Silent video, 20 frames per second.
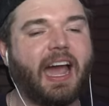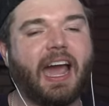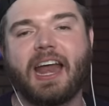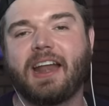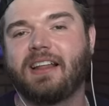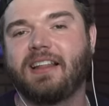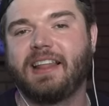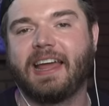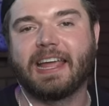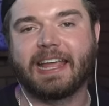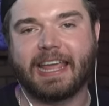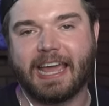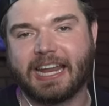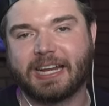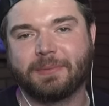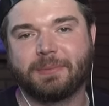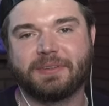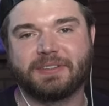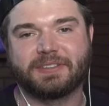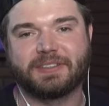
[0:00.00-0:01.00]
I don't like
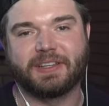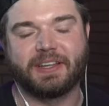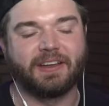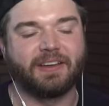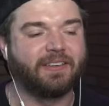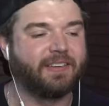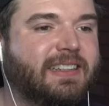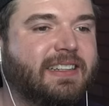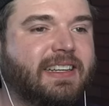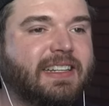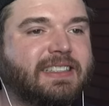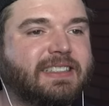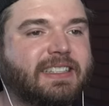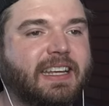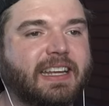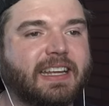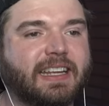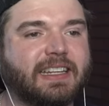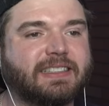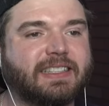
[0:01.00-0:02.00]
edibles though. It's
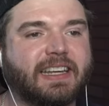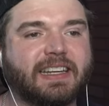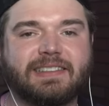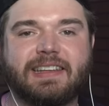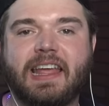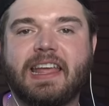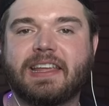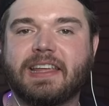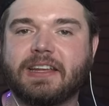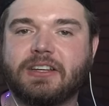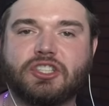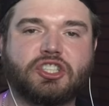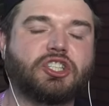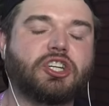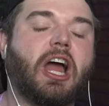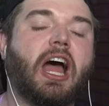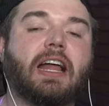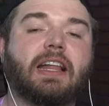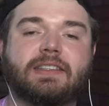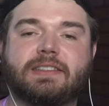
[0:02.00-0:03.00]
like, it's like taking
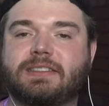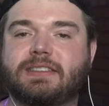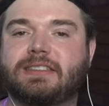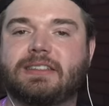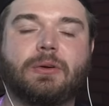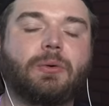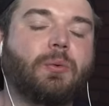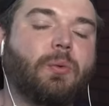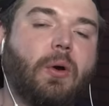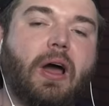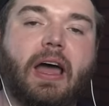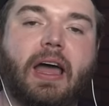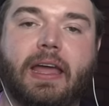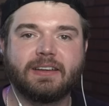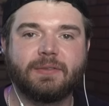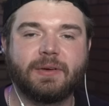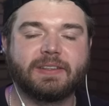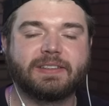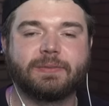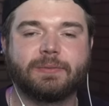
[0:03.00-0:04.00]
shots why?
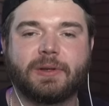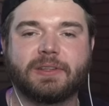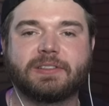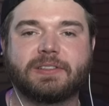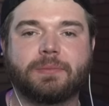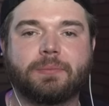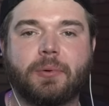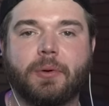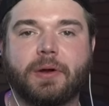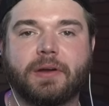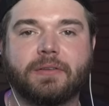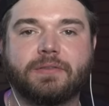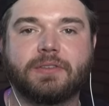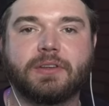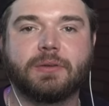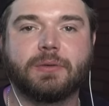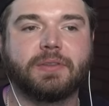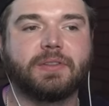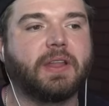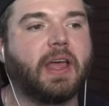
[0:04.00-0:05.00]
What's what's the point of
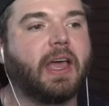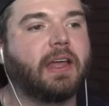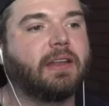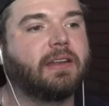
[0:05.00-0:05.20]
doing that?